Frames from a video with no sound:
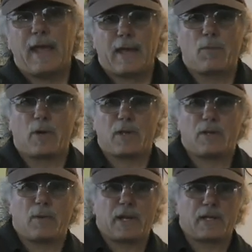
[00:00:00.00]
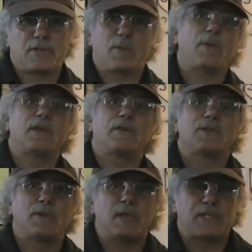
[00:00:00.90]
And what you want to do when you
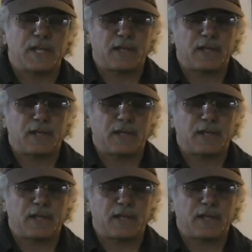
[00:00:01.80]
do this